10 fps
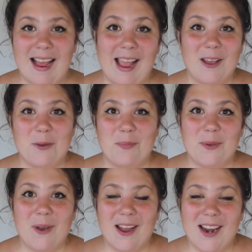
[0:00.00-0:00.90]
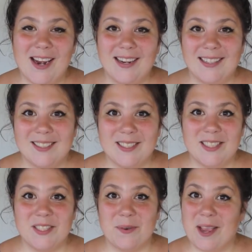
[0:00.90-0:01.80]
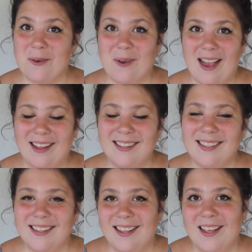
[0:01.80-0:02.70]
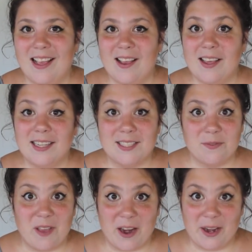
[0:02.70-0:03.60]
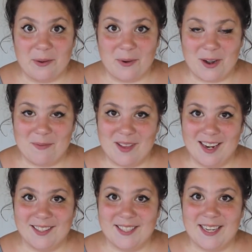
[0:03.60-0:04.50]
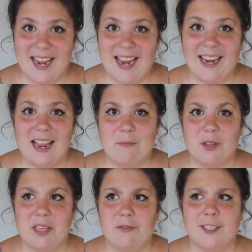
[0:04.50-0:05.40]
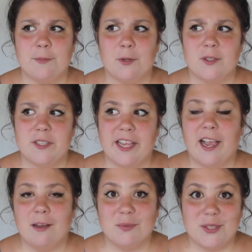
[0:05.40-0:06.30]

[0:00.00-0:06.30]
I hope you are doing well. It is very warm here today. I believe we're supposed to get up